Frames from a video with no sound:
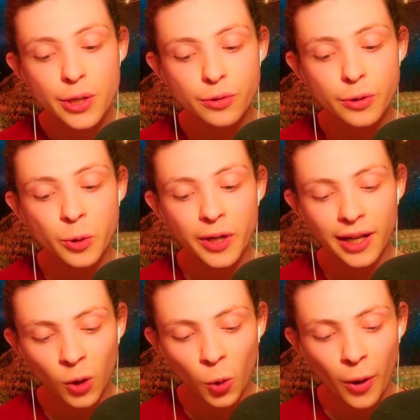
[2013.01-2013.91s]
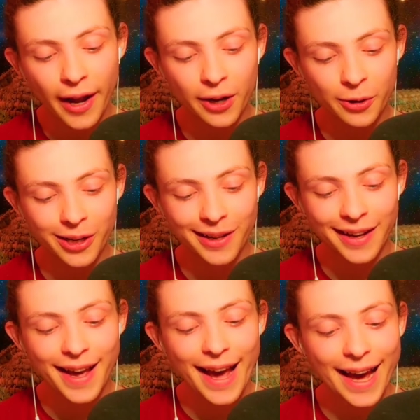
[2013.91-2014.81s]
through inquiry,
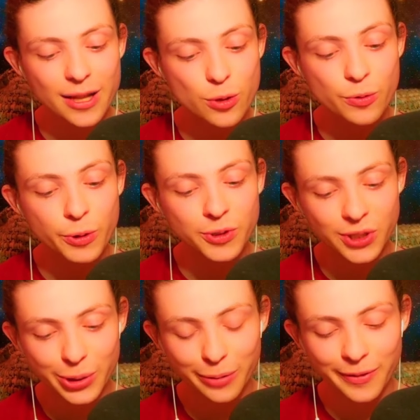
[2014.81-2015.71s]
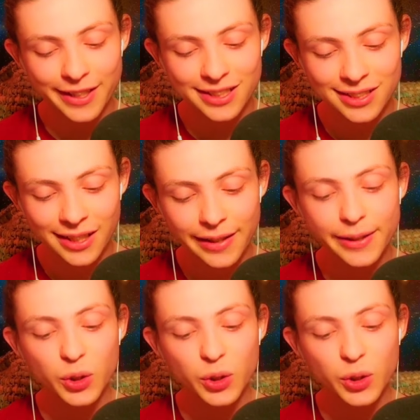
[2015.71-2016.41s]
and through service,